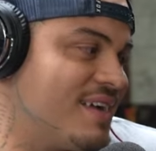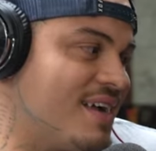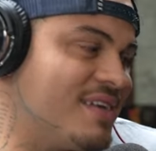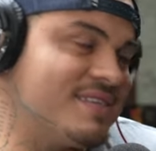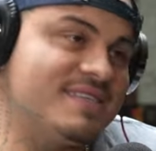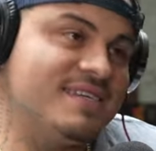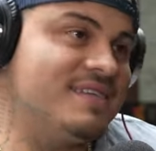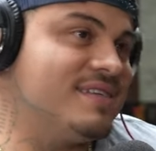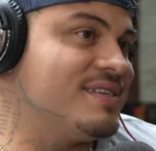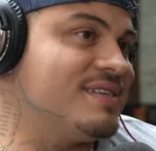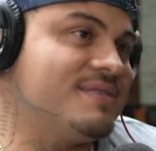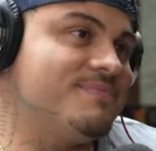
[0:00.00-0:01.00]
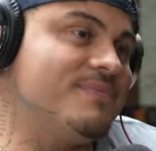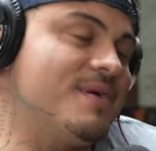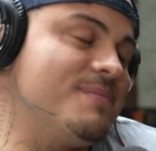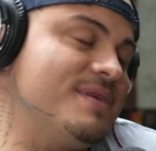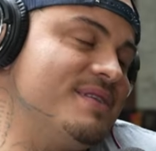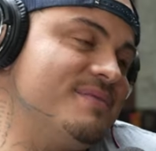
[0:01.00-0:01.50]
constant just, I
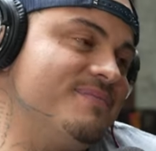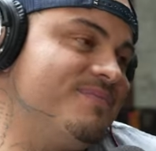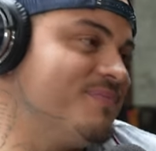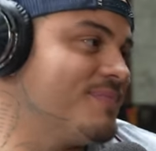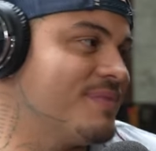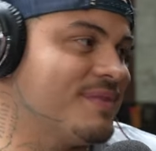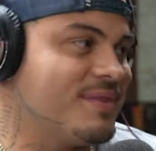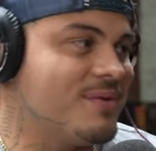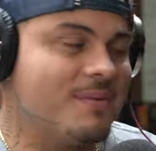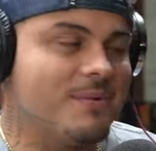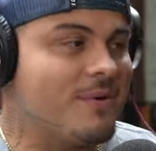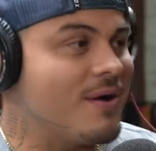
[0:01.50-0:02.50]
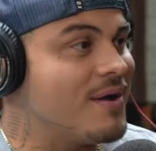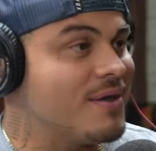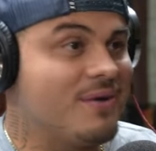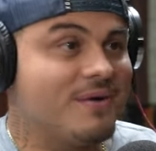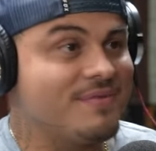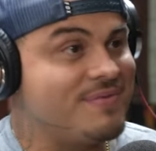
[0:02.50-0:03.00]
mean, don't get me wrong,
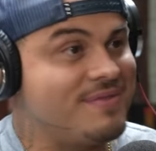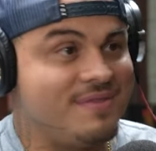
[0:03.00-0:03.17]
you know, I,